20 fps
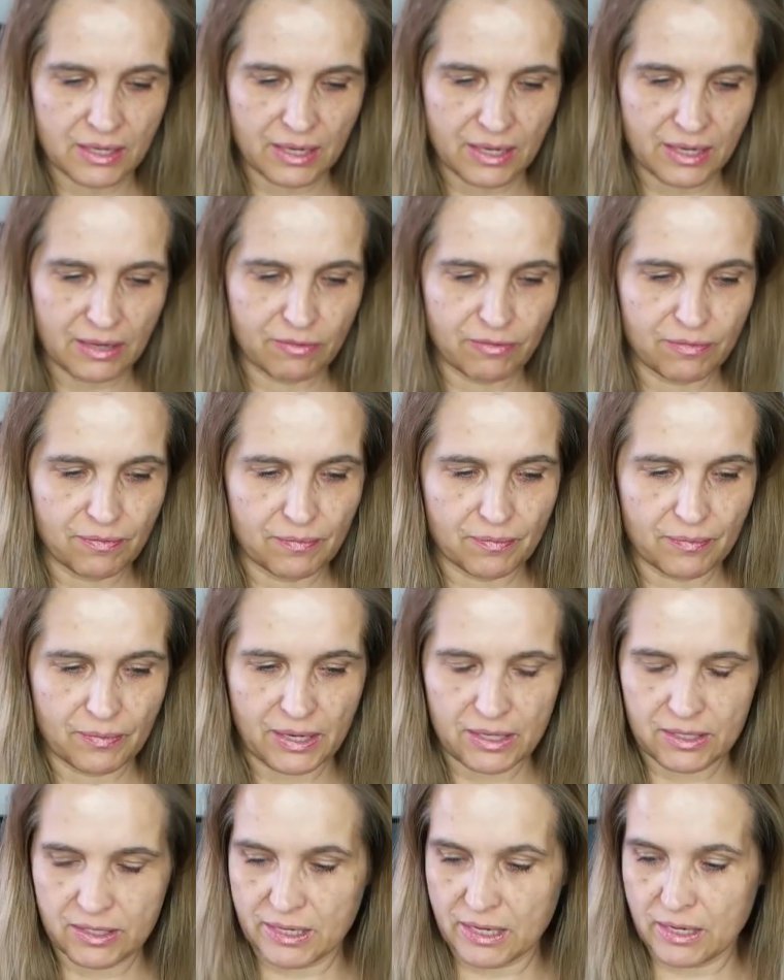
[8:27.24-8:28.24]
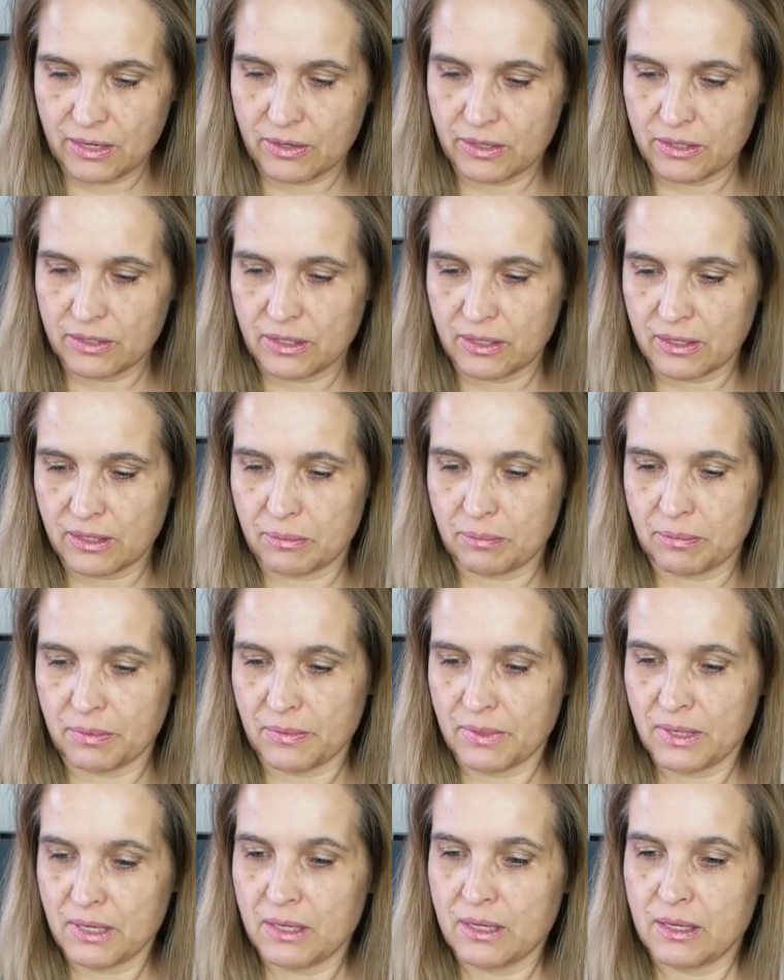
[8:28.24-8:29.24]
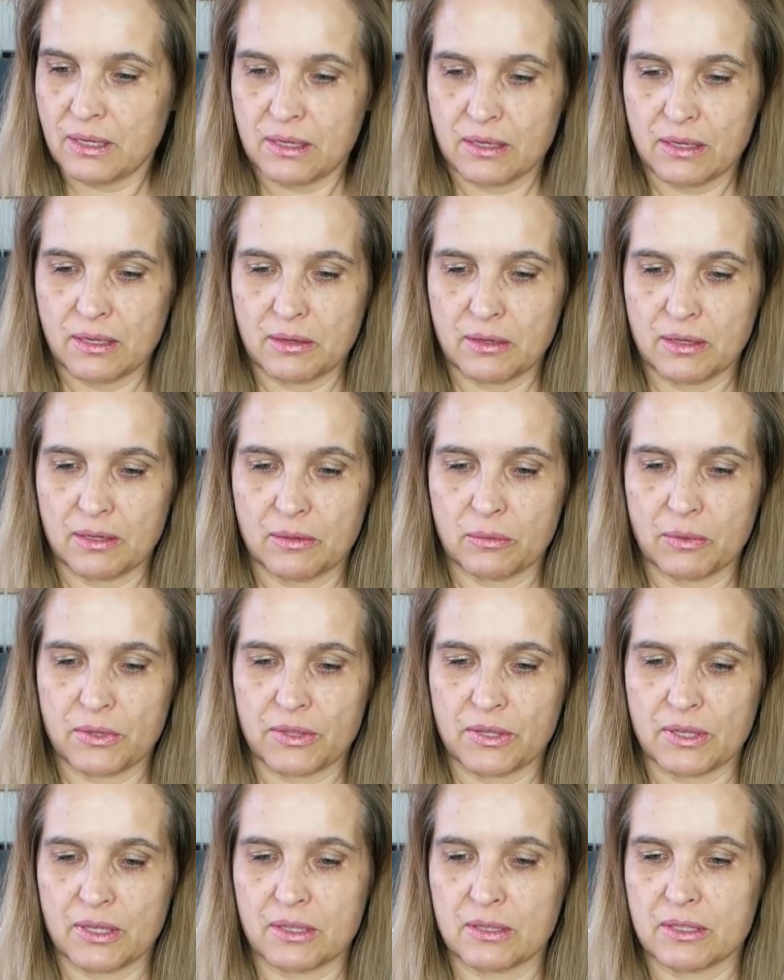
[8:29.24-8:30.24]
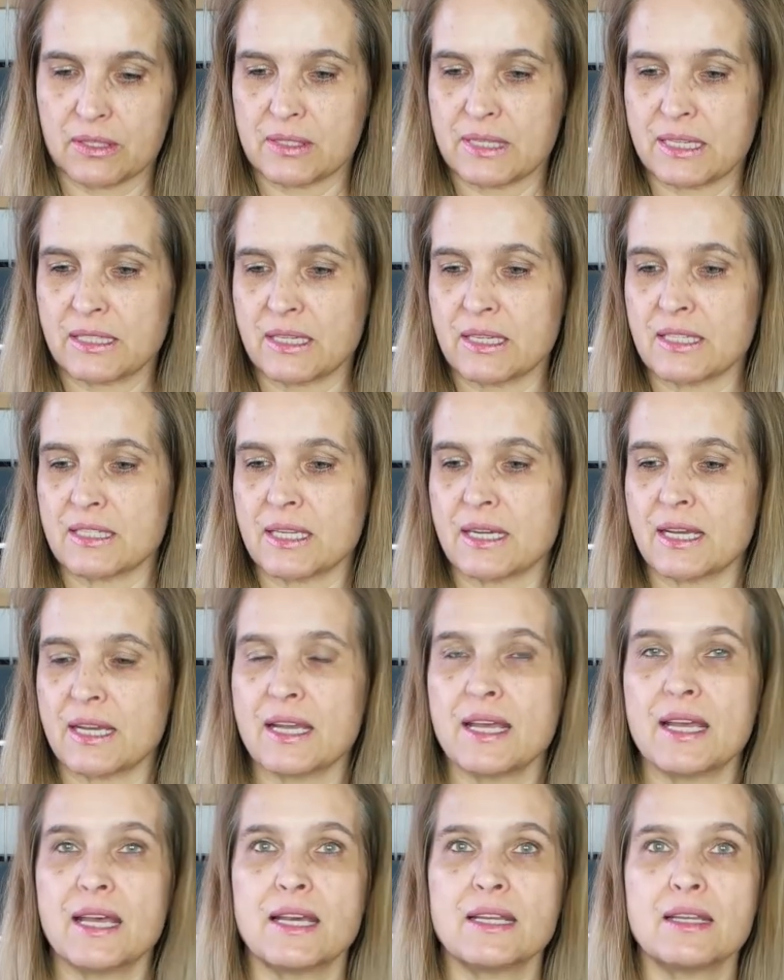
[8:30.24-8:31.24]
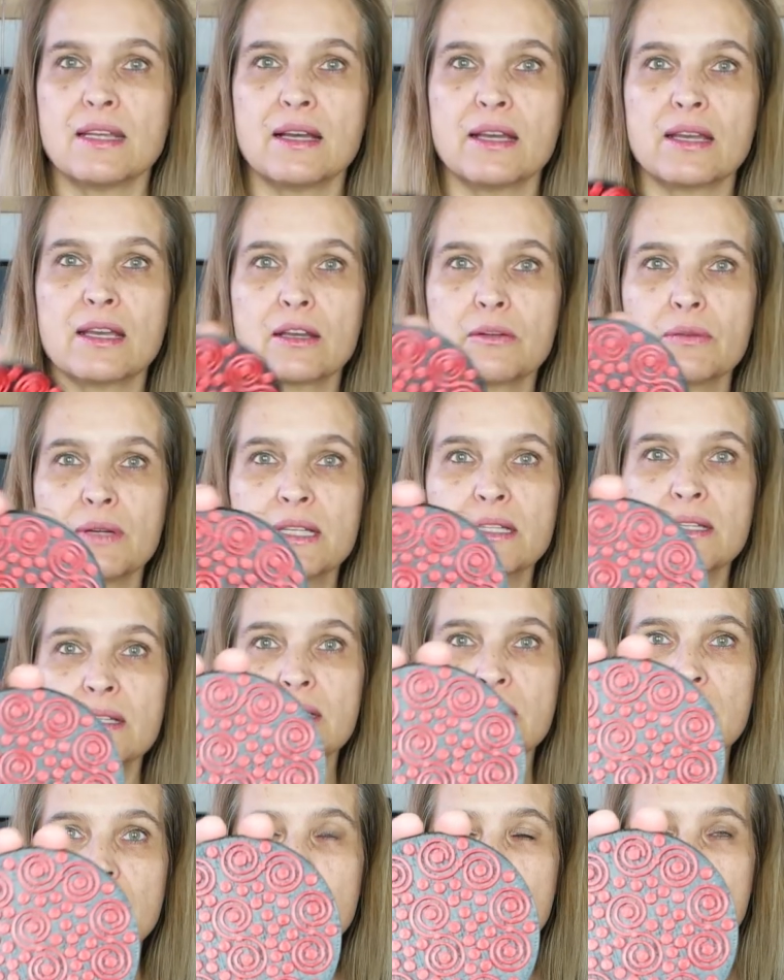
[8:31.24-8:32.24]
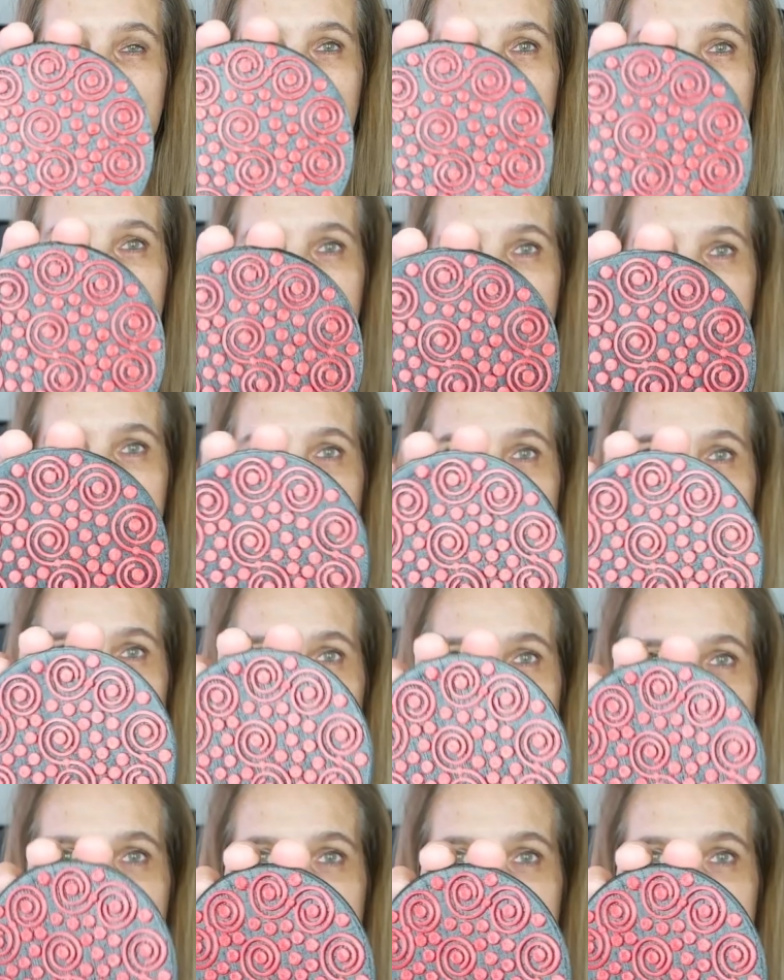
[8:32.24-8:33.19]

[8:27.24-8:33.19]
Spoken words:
I tinkered with the settings that I had. I created a Prusa slicer